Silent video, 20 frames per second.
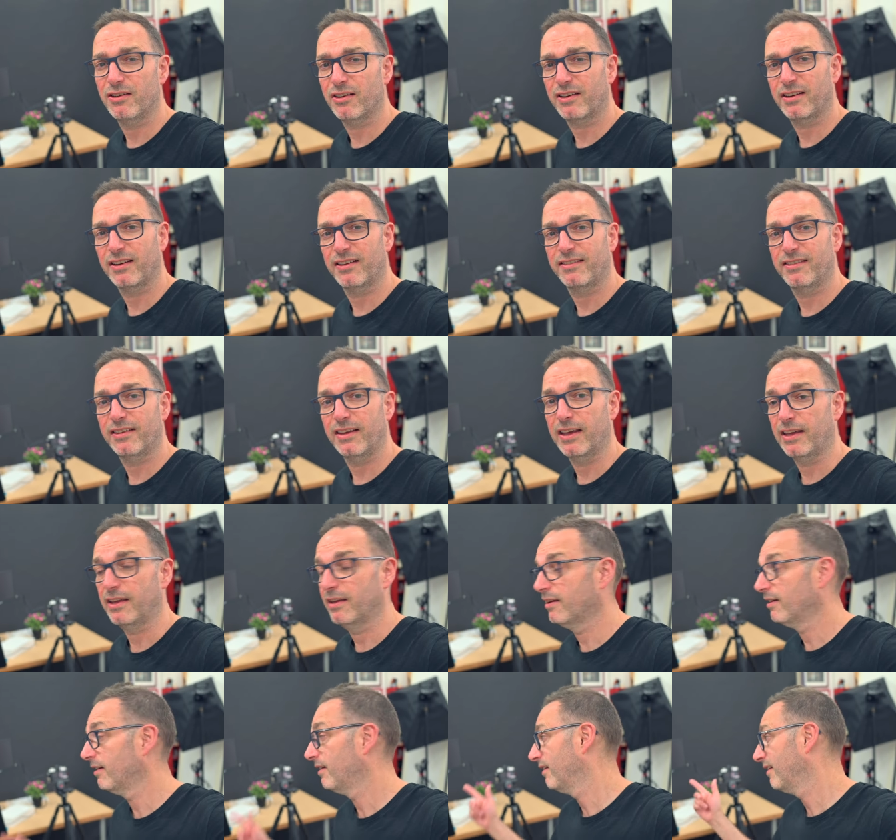not gonna see.
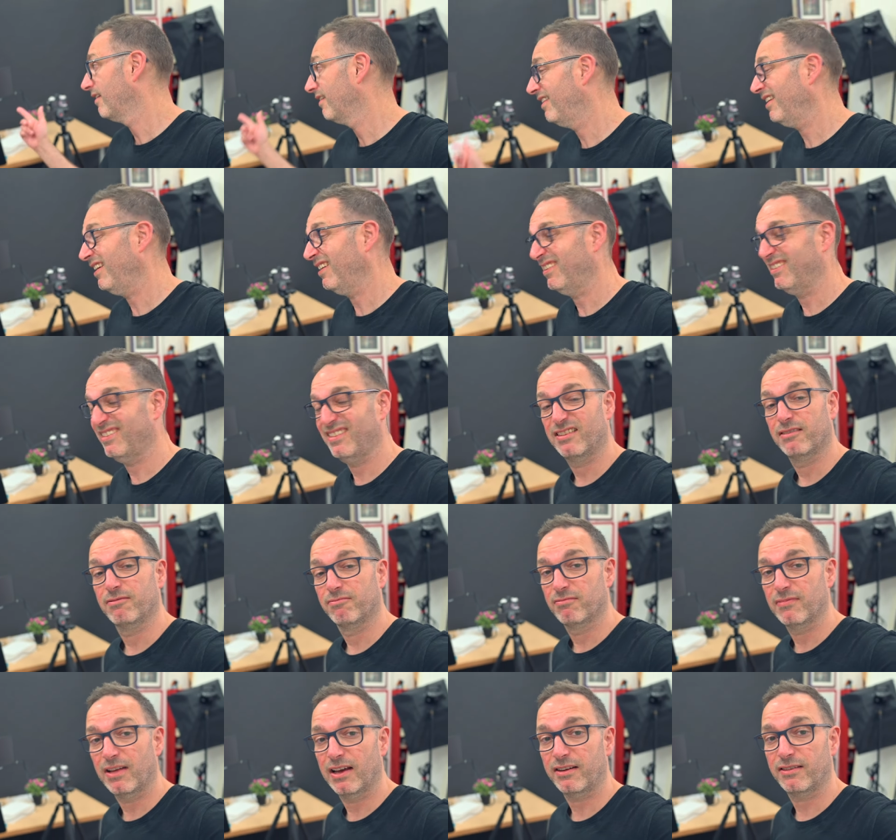This,
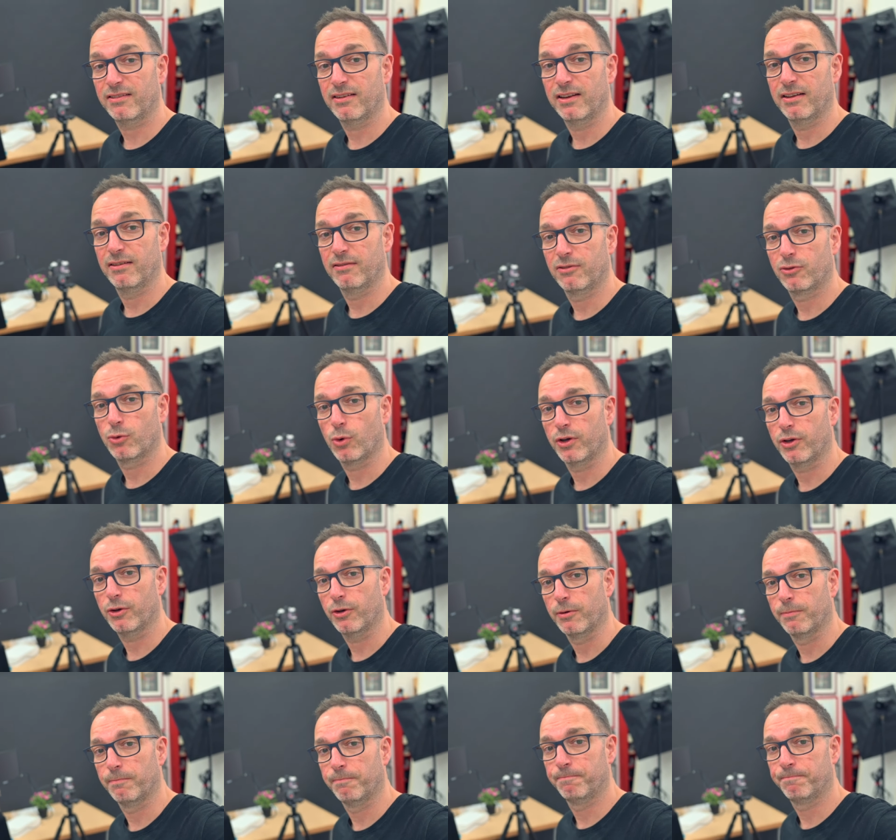actually, it's quite
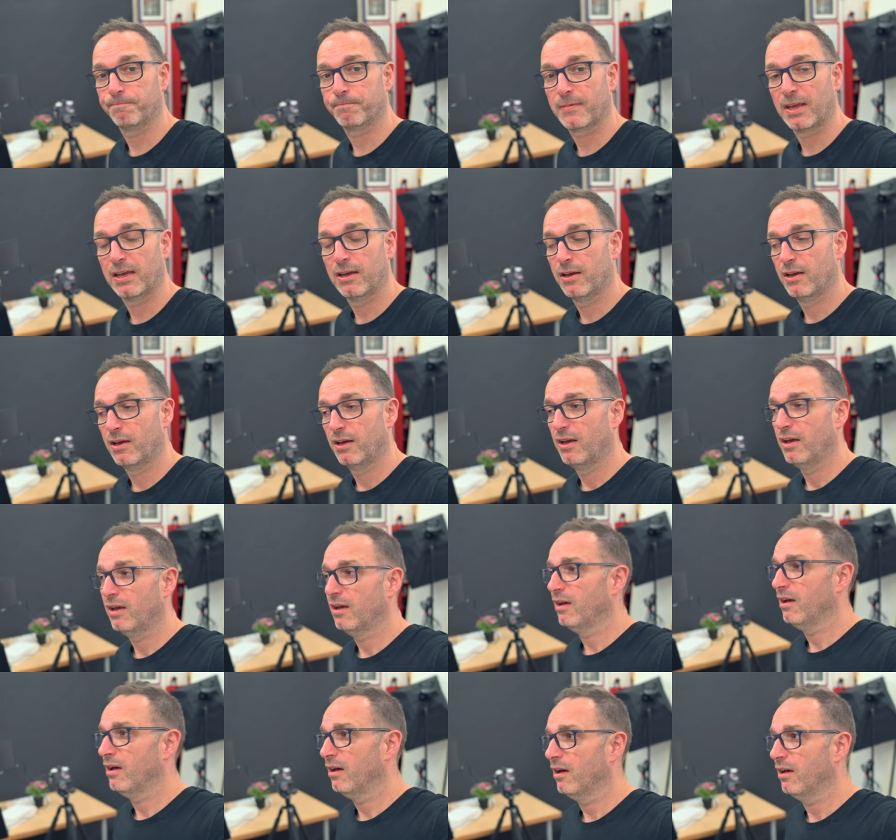good.
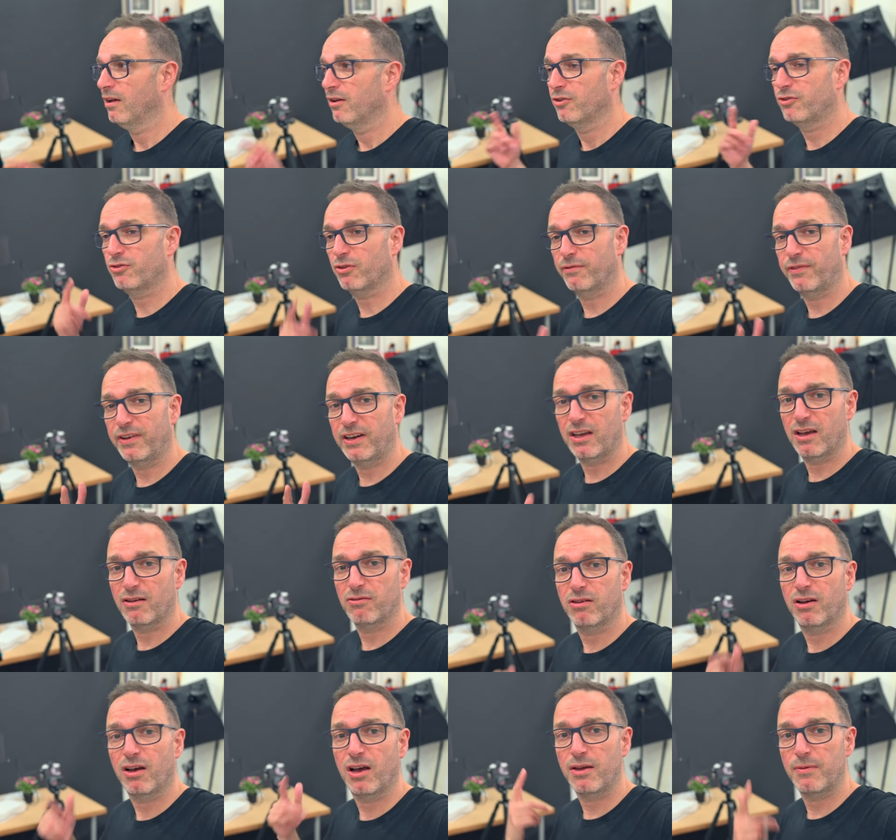Short video,
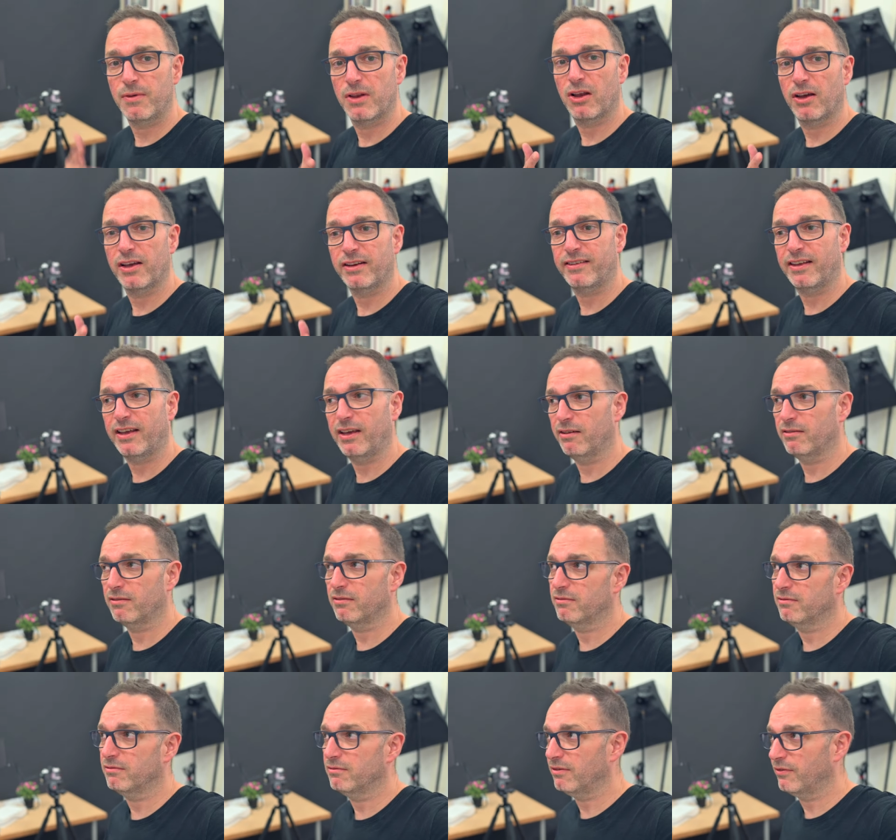hope you liked it.
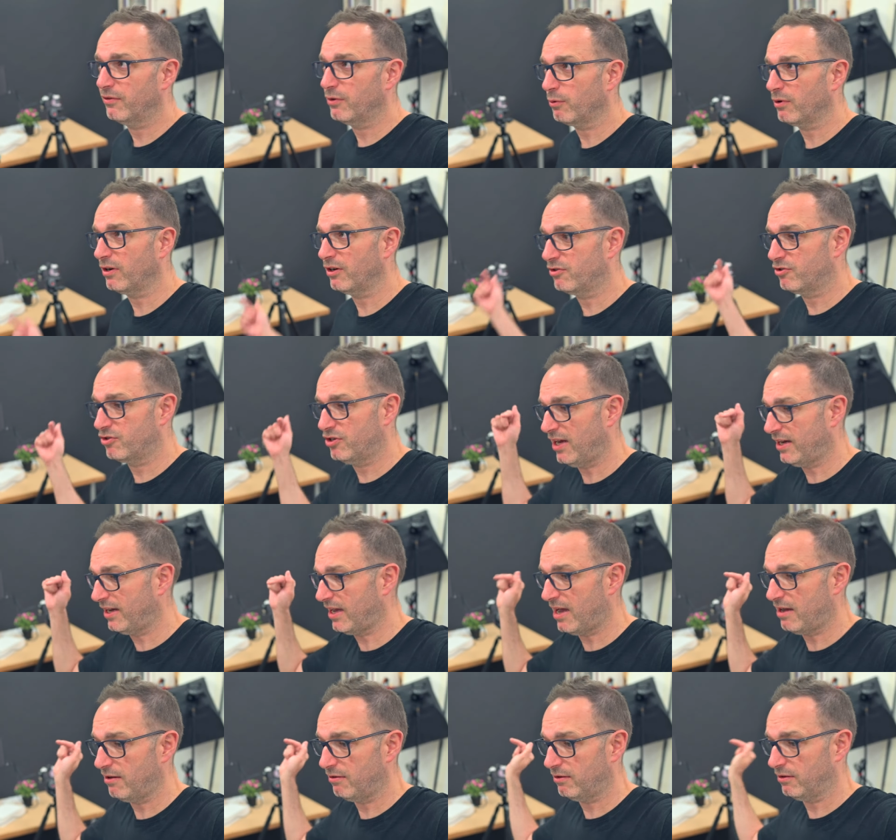If you wanna check
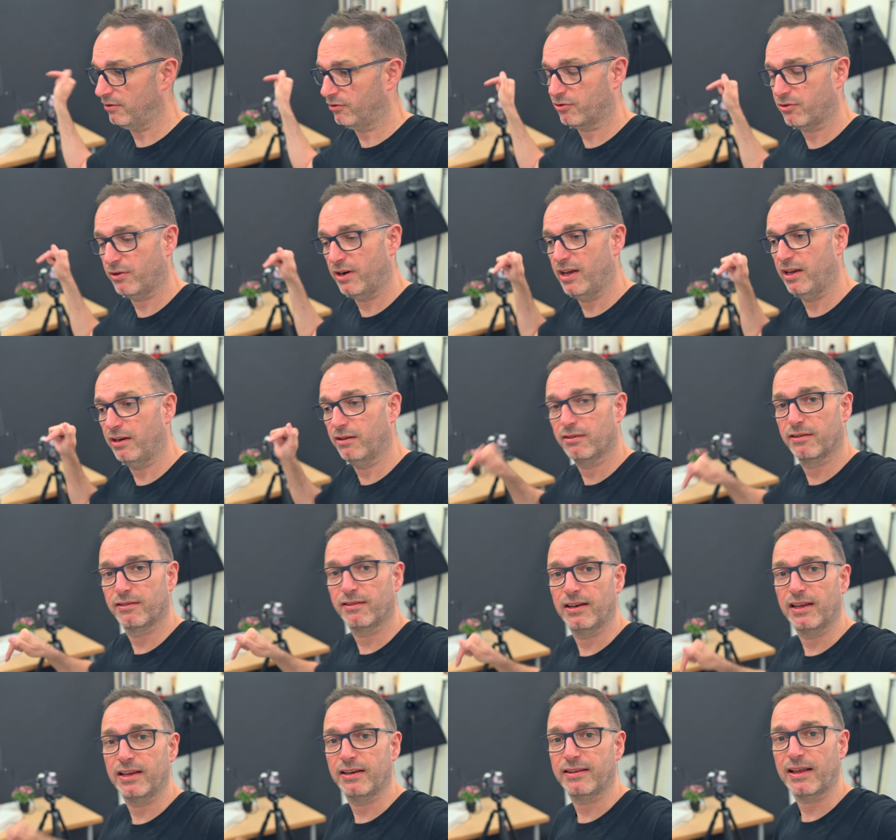out the screen, there's
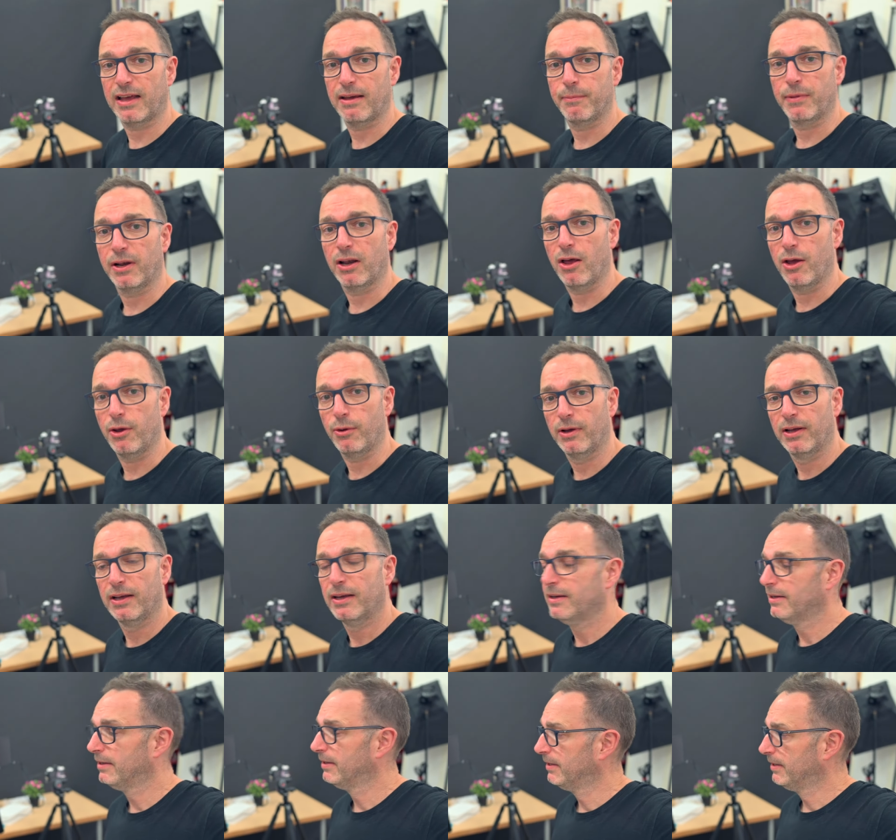a link down below.
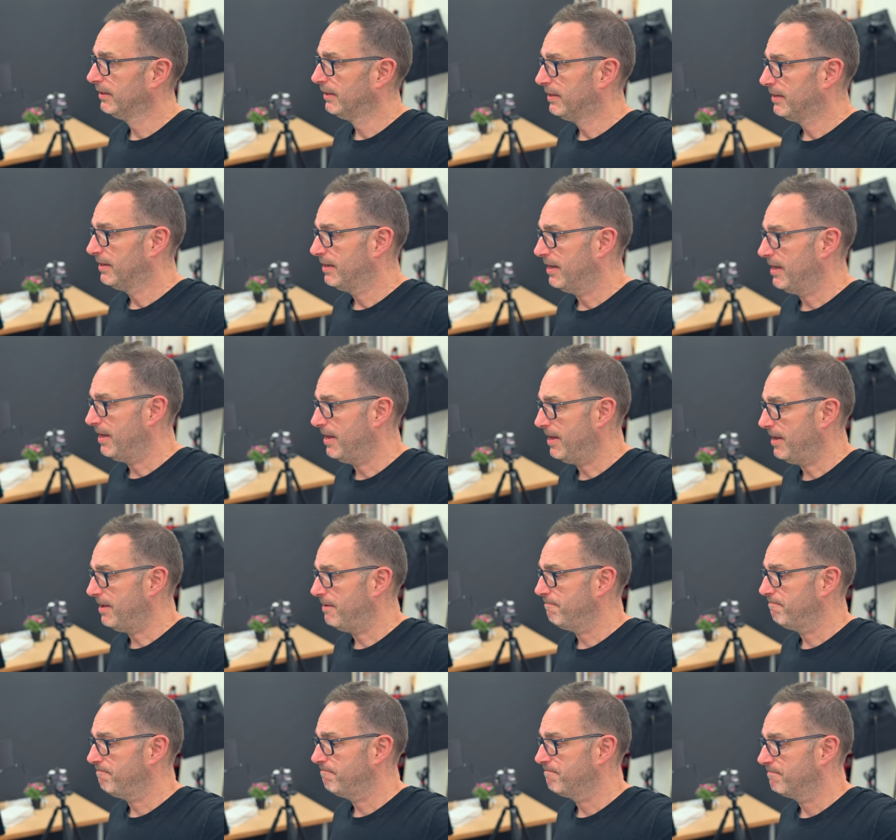
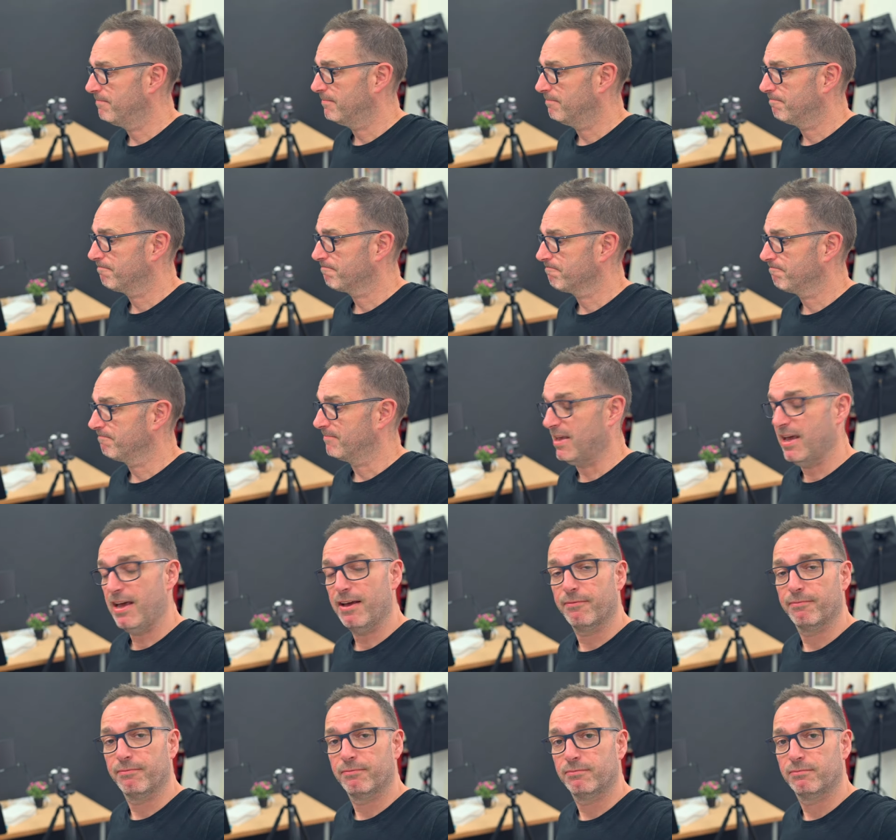Um,
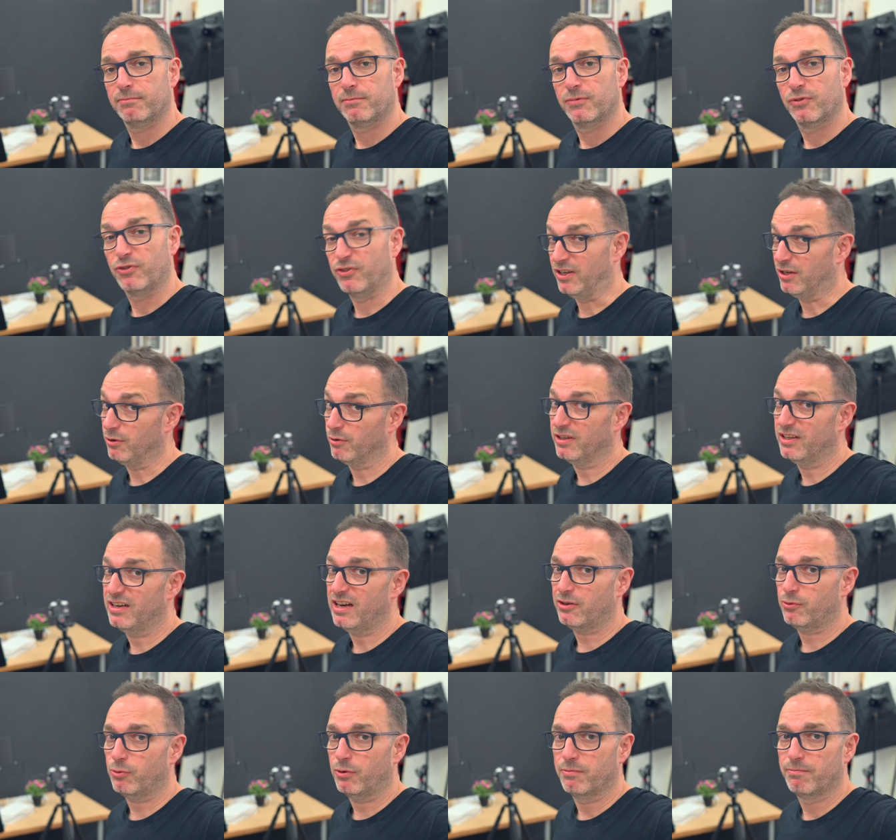yeah, see you on the
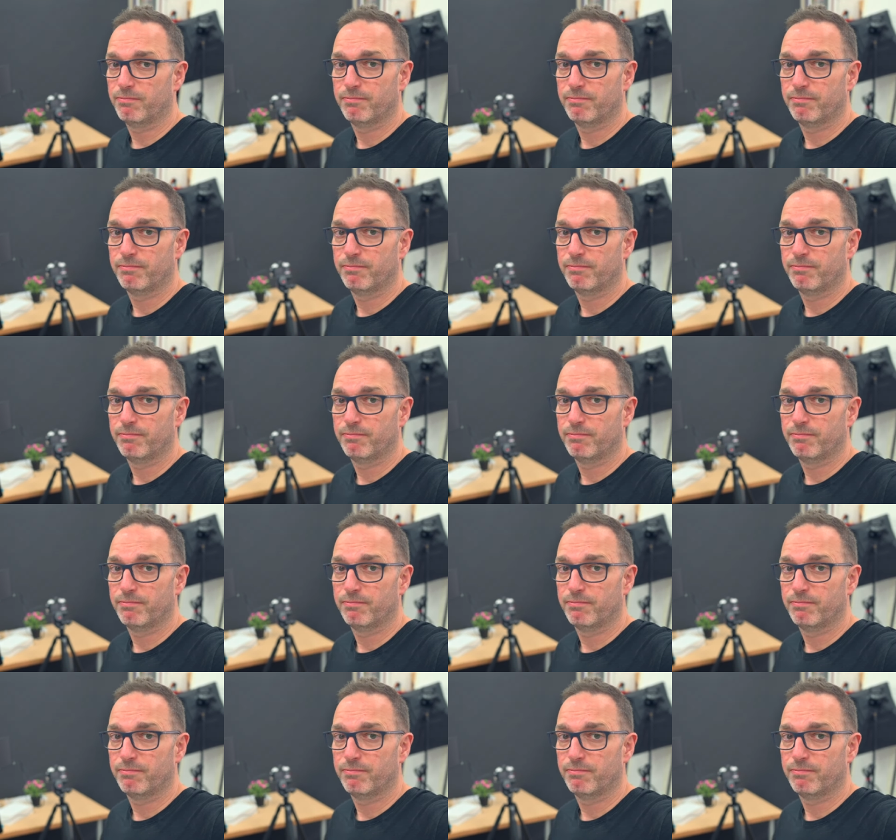next